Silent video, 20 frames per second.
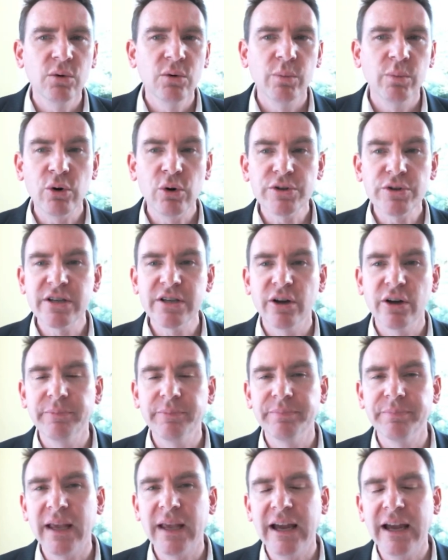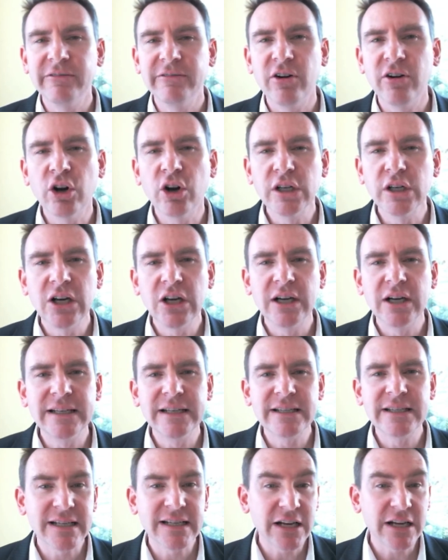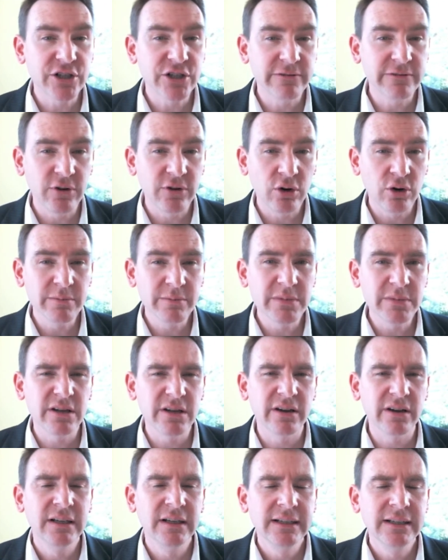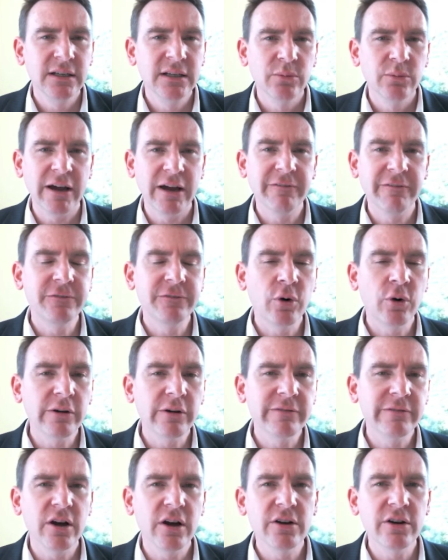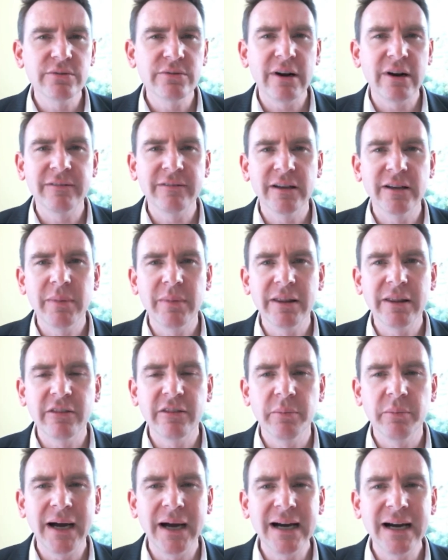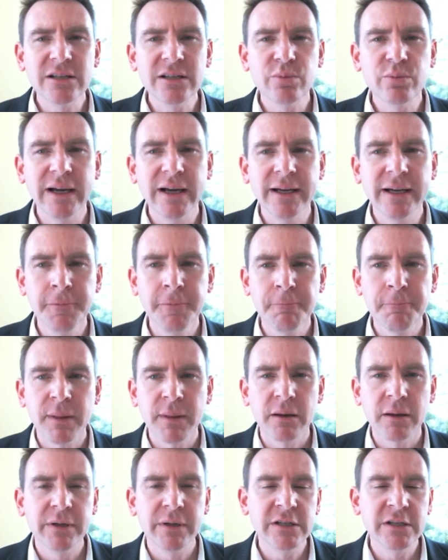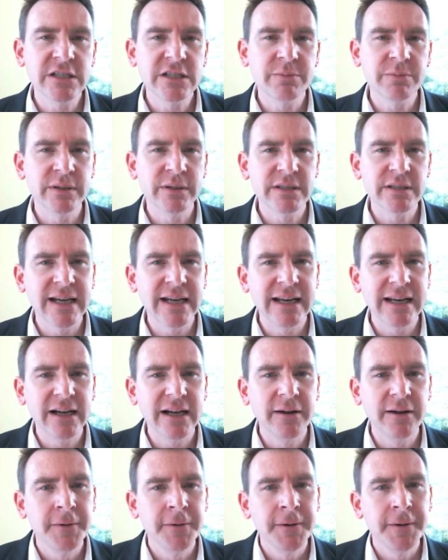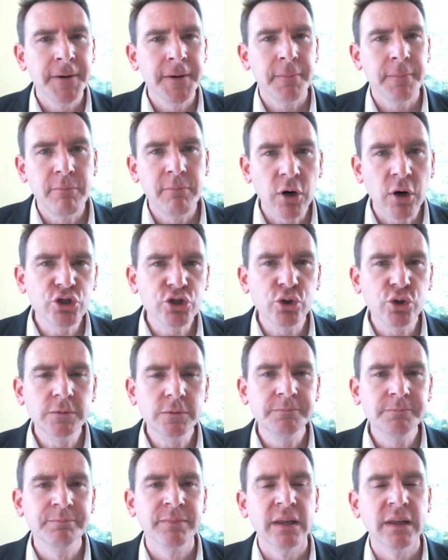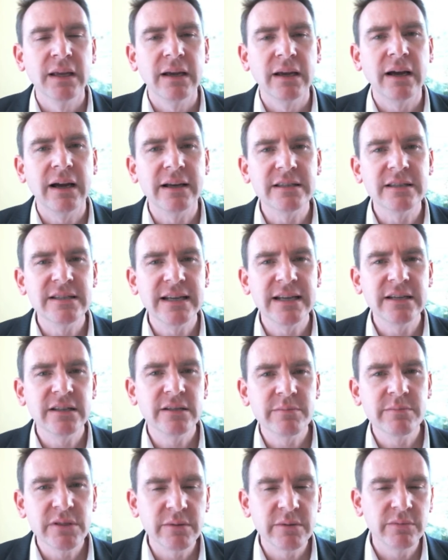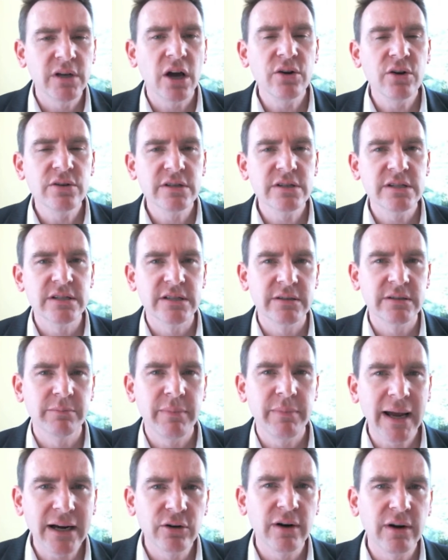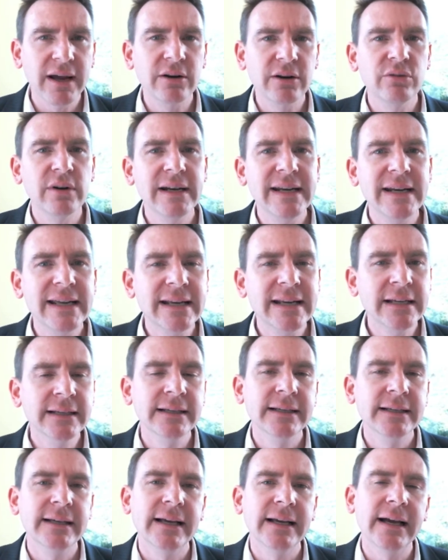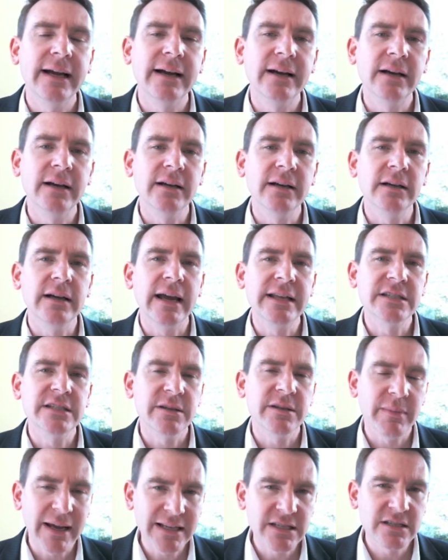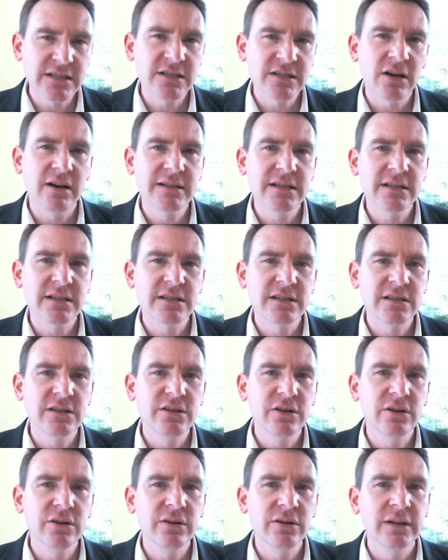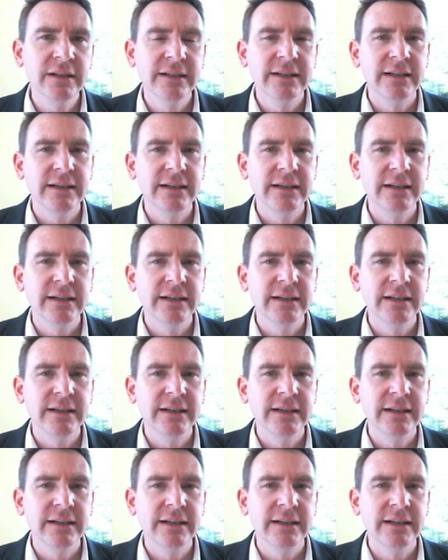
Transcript: We also have online discussion forums. So we have 4 of those roughly a month apart, where participants get a module sent to them, some notes, some background reading, and some exercises to do.